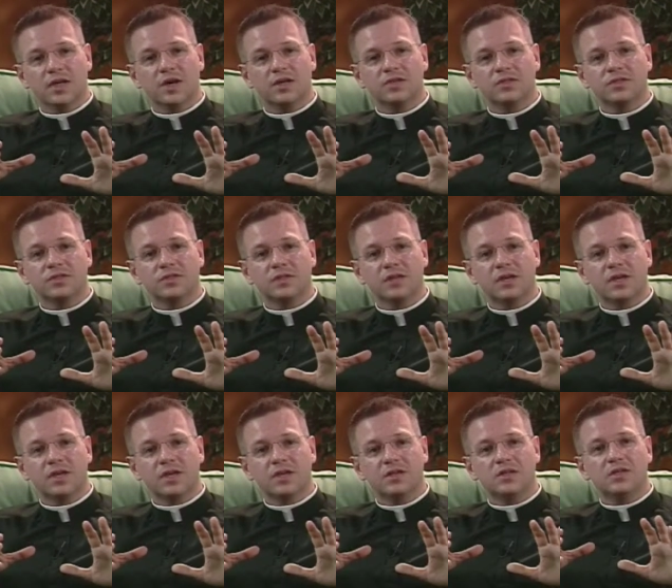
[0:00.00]
us,
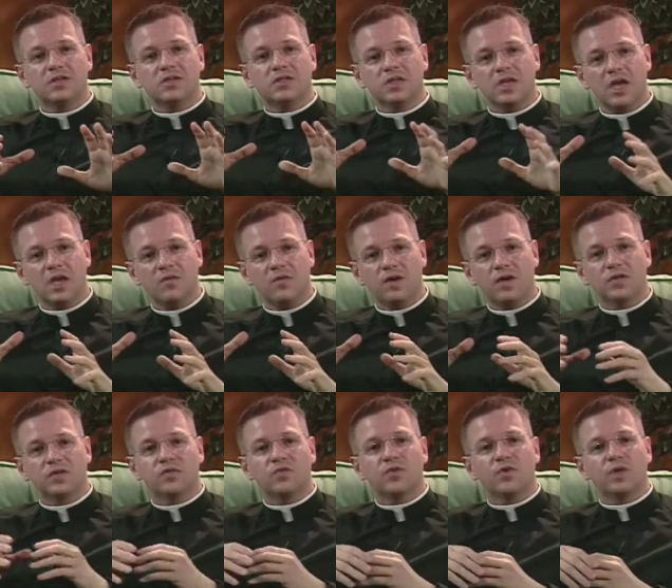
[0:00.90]
to save
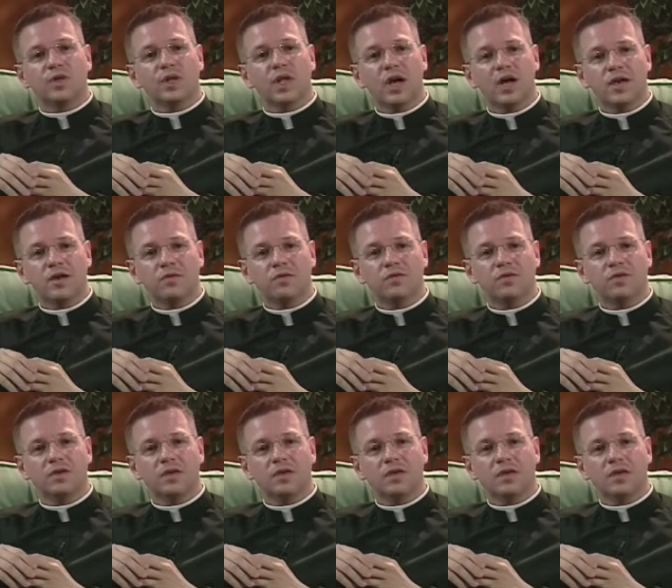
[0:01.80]
us for life,